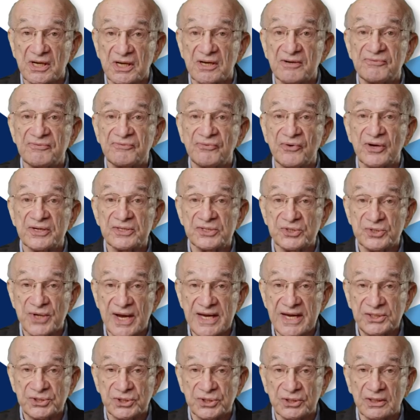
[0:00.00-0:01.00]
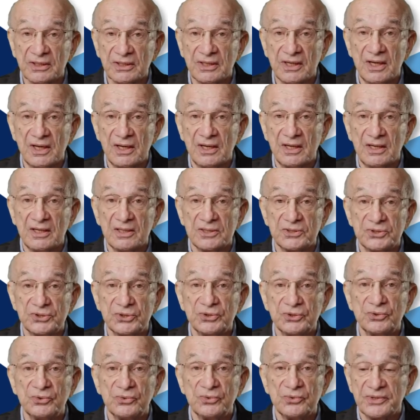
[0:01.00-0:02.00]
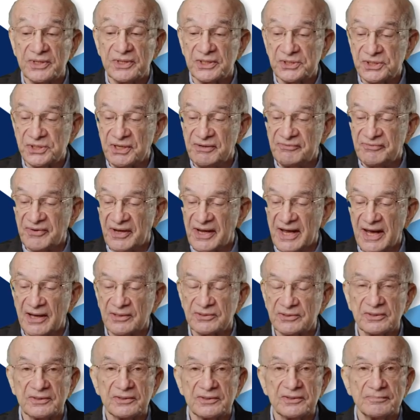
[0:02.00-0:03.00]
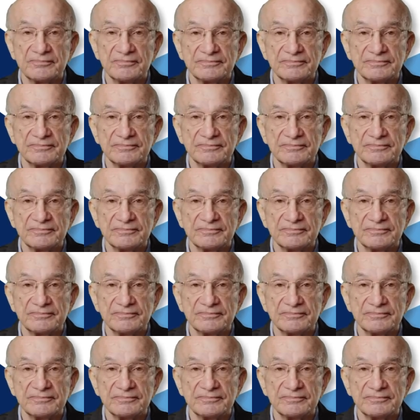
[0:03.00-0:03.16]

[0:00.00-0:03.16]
of frustration to the chief accountant.